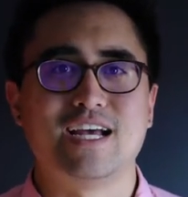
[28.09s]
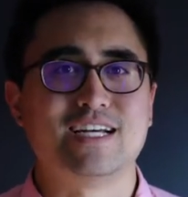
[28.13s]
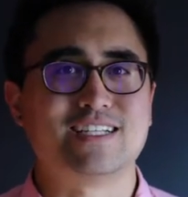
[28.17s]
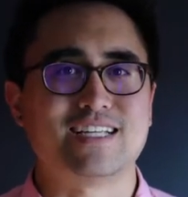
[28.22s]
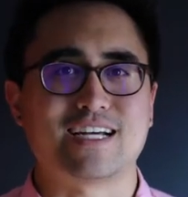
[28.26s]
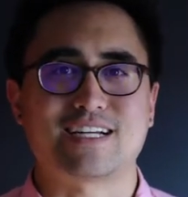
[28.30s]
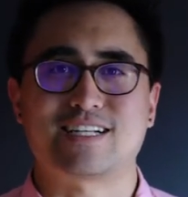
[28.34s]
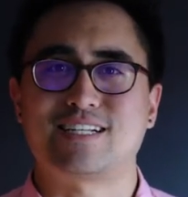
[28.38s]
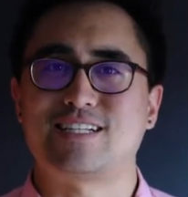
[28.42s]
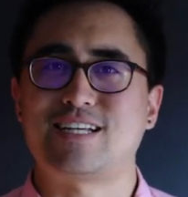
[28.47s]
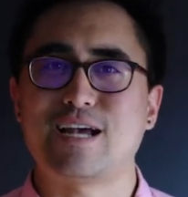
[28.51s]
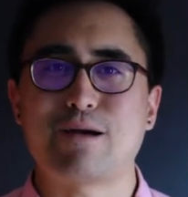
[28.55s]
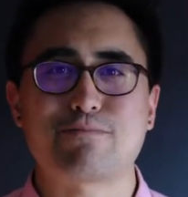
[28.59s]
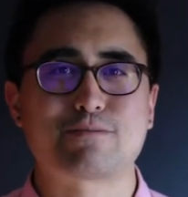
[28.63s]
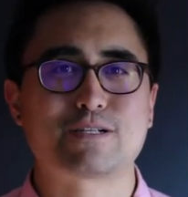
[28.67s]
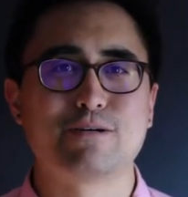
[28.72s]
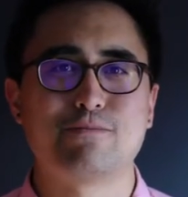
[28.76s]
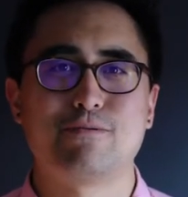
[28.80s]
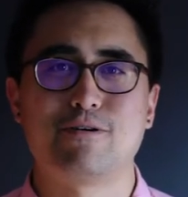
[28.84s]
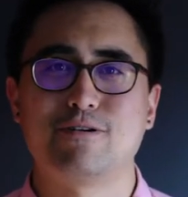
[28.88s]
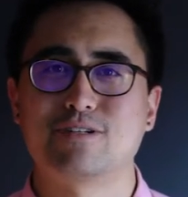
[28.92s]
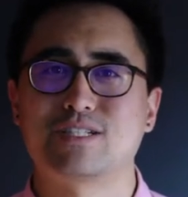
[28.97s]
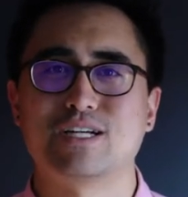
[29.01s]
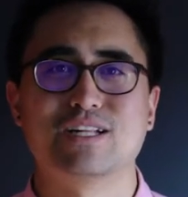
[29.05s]
is
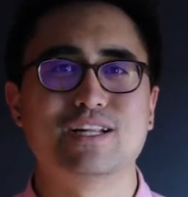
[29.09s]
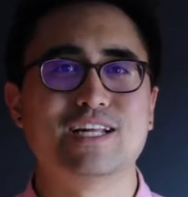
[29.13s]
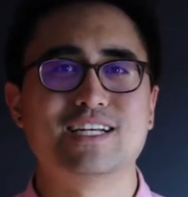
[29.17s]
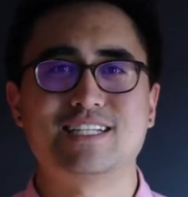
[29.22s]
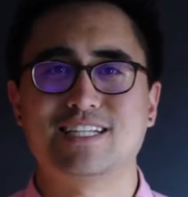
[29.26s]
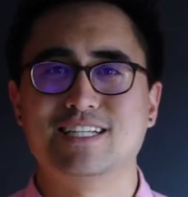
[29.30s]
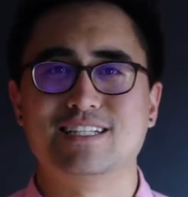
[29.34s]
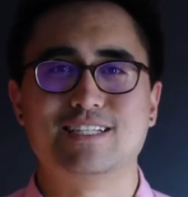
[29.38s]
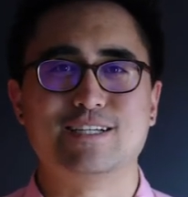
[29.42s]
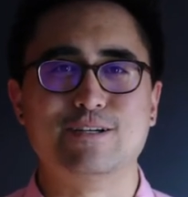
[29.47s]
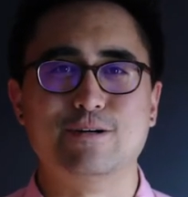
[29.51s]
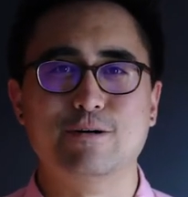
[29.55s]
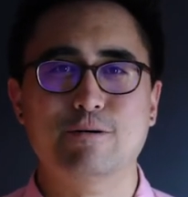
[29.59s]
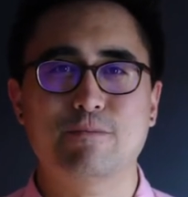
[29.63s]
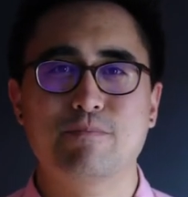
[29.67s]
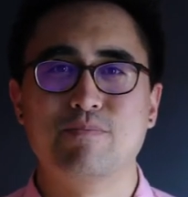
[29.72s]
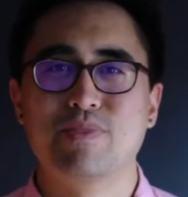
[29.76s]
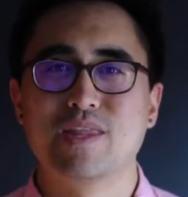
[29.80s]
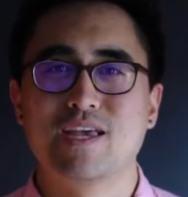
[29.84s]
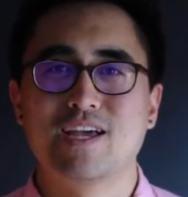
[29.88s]
acceptable to listen to.